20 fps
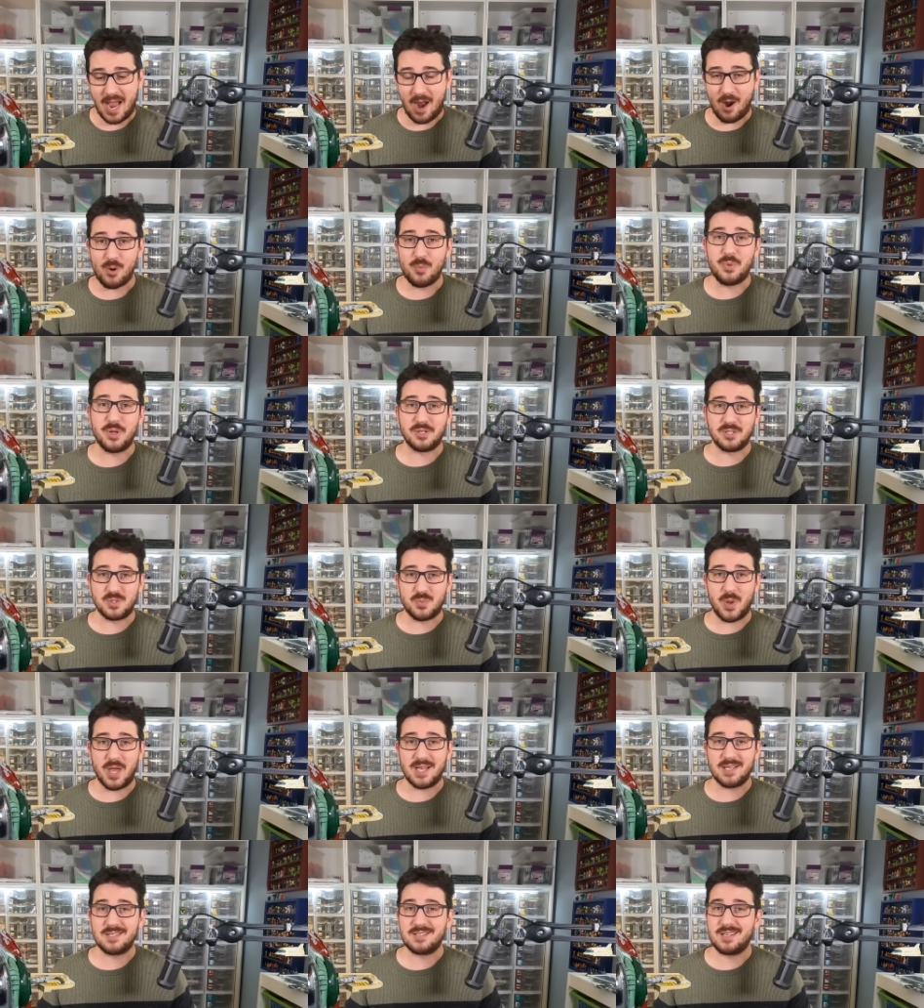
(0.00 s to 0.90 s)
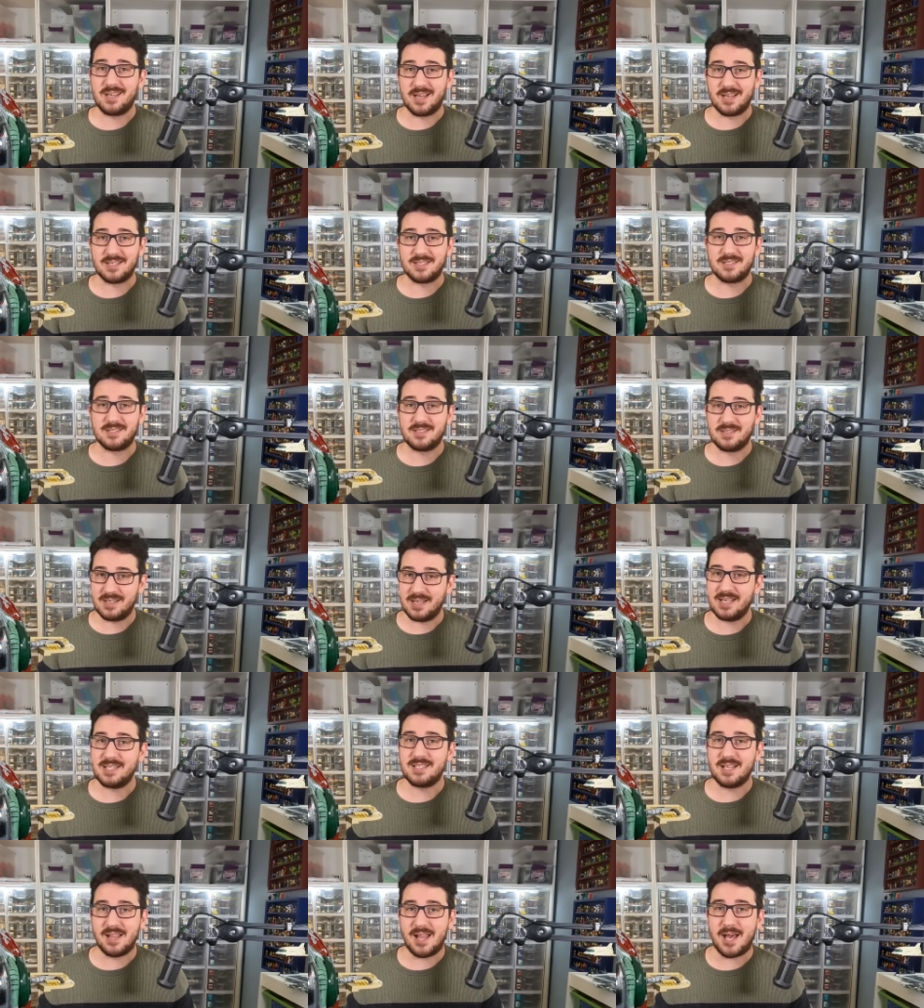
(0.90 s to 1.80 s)
our build space because
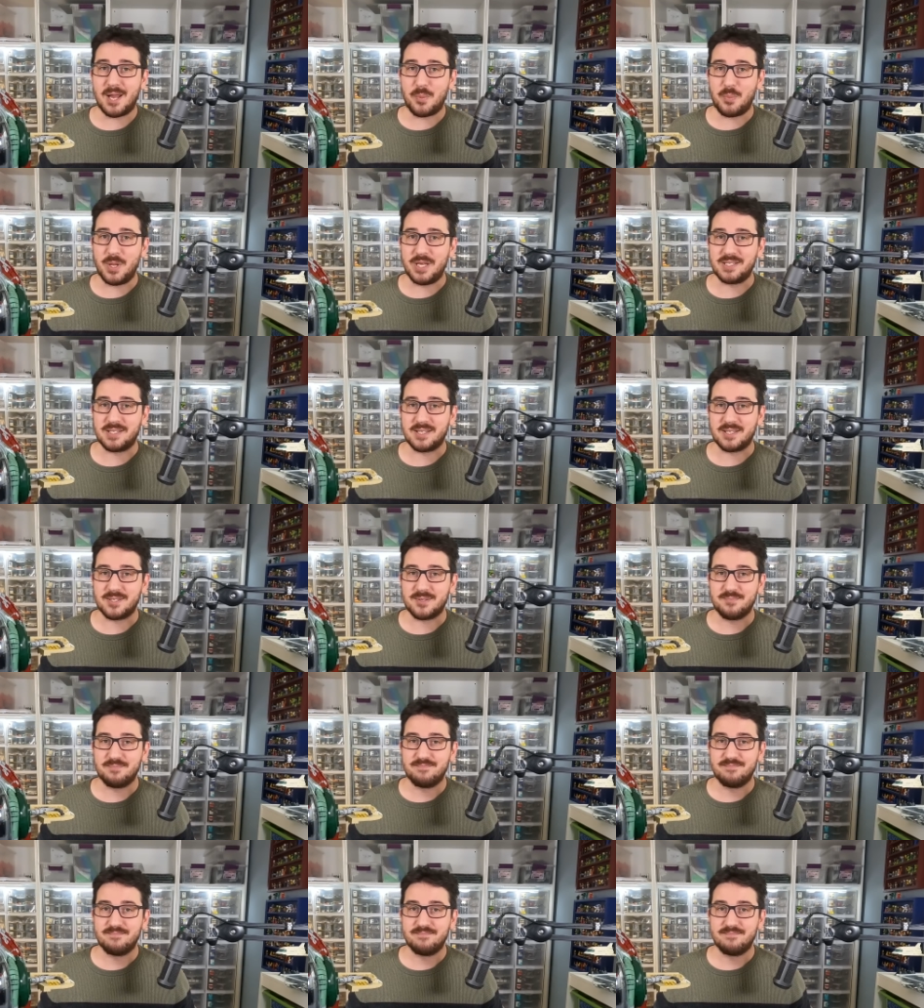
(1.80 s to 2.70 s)
it's a lot of pieces.